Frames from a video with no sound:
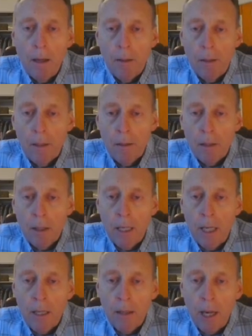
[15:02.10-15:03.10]
that
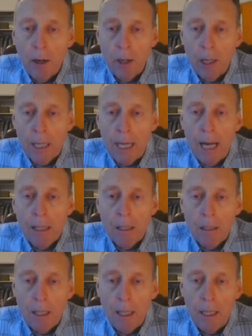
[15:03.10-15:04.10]
again, they are in
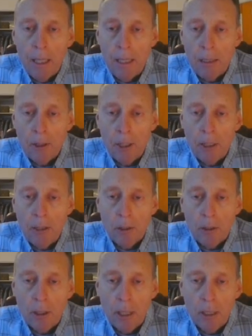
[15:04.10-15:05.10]
Galilee and
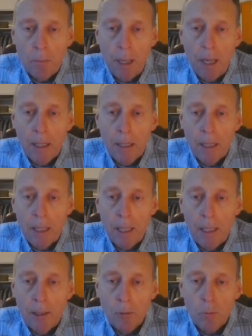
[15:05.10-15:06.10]
Jesus sent them out and
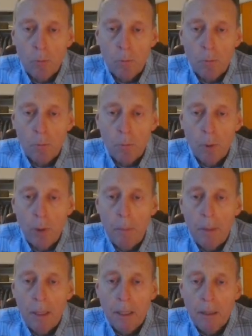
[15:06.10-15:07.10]
he's
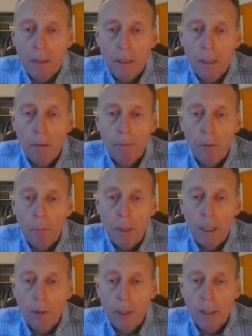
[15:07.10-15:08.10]
prohibiting them from
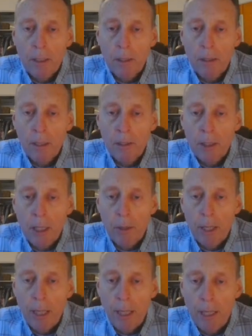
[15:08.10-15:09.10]
entering this
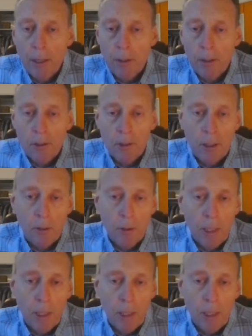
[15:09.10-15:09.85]
area here in the center.